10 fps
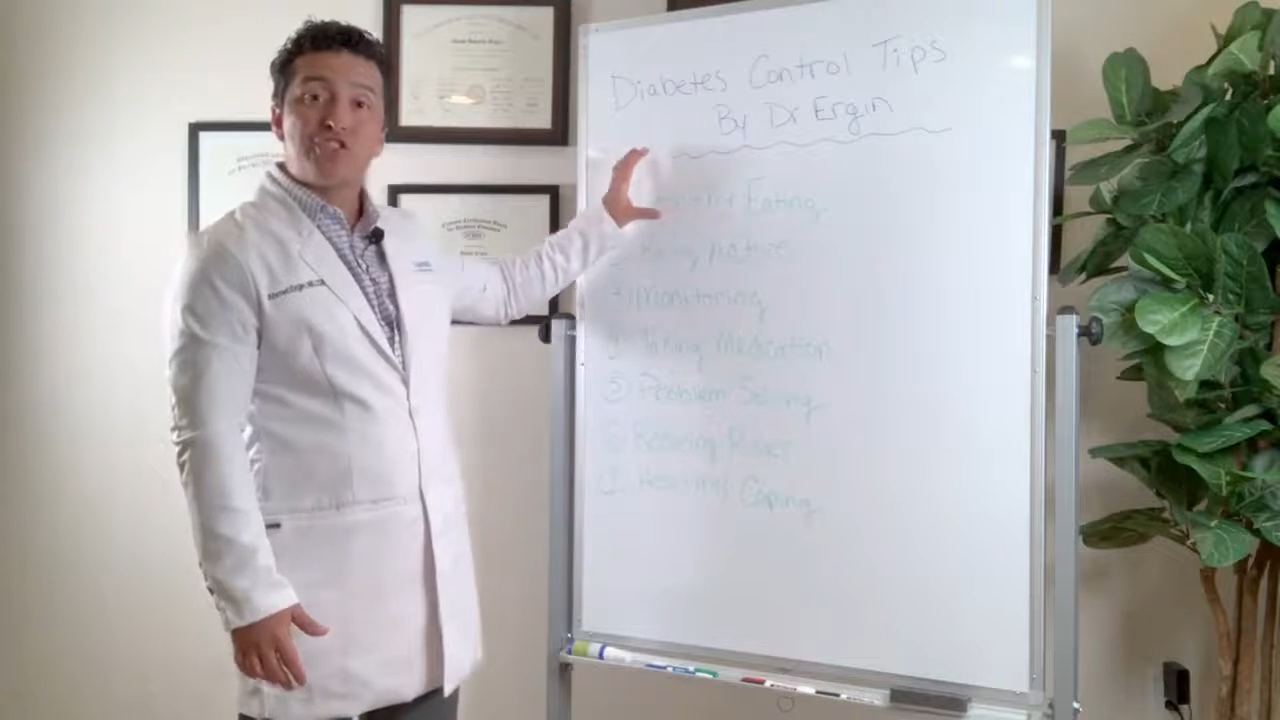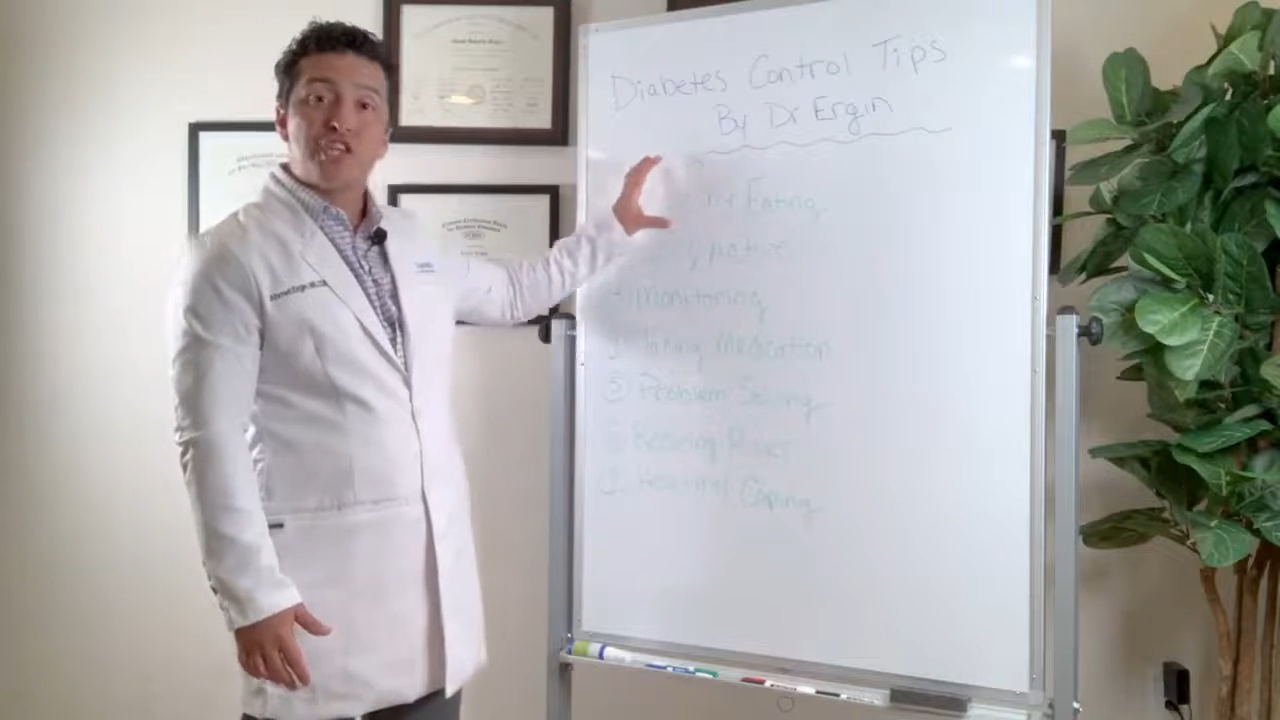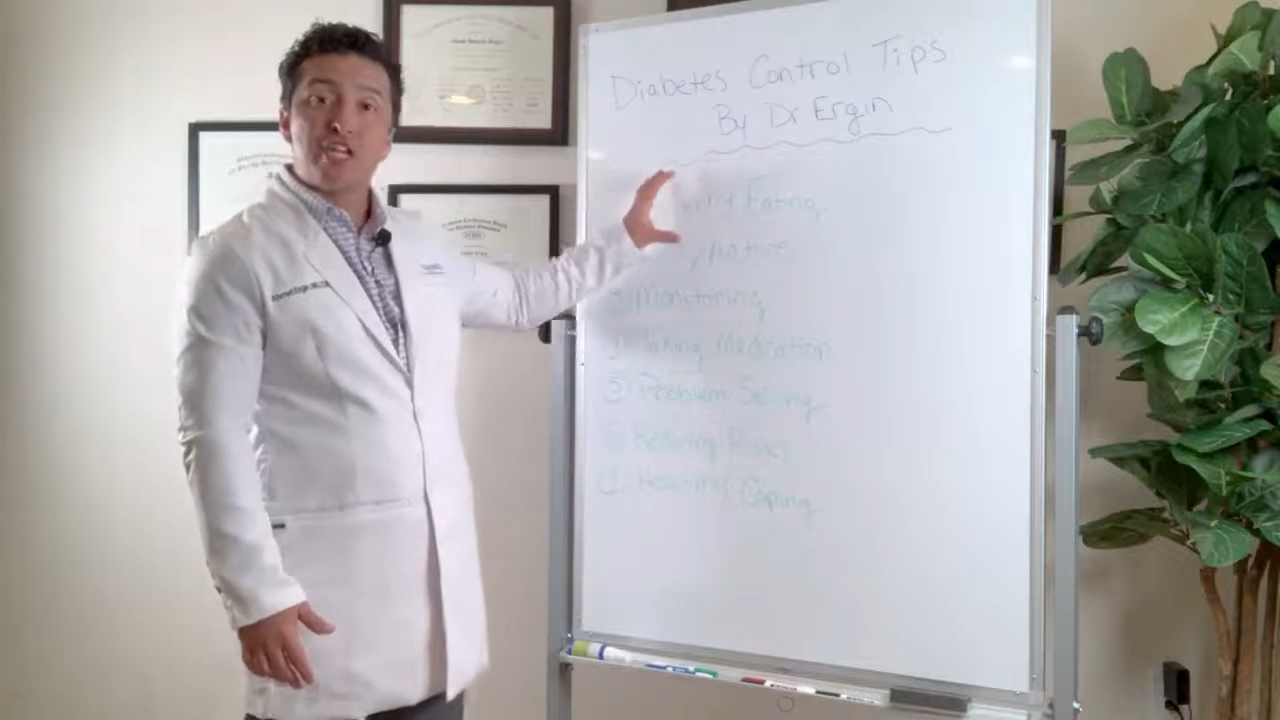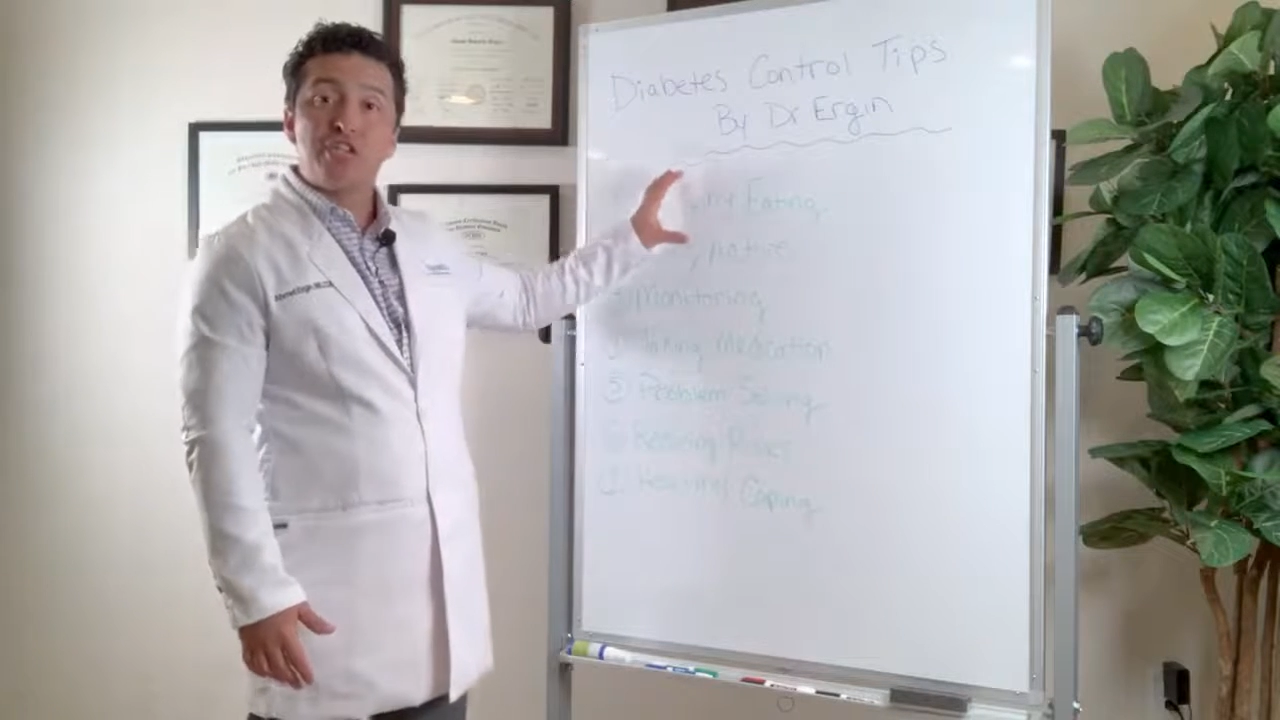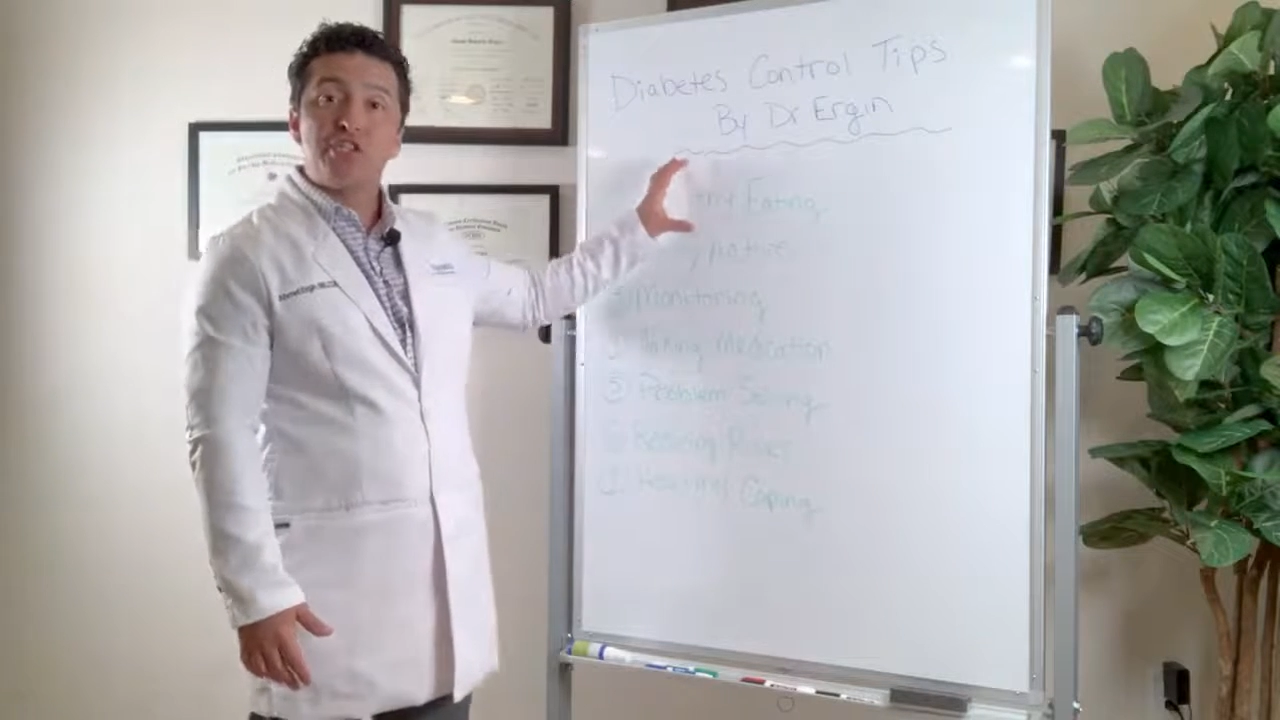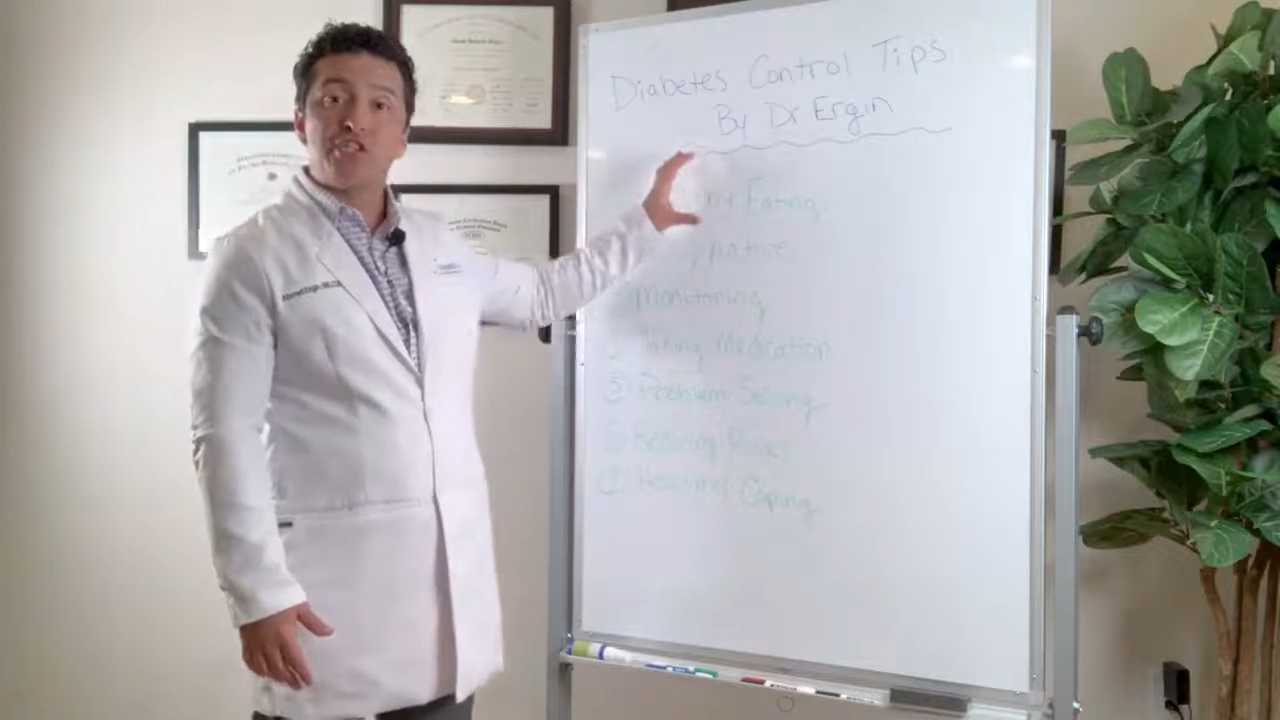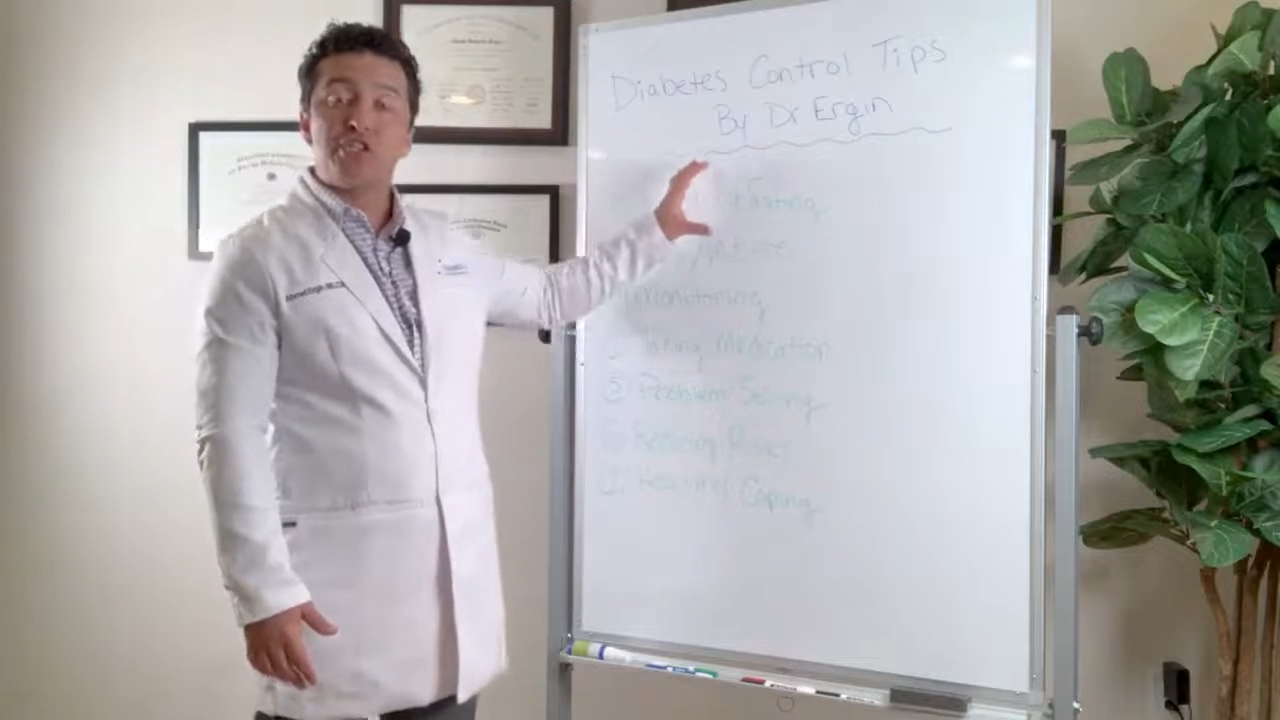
changes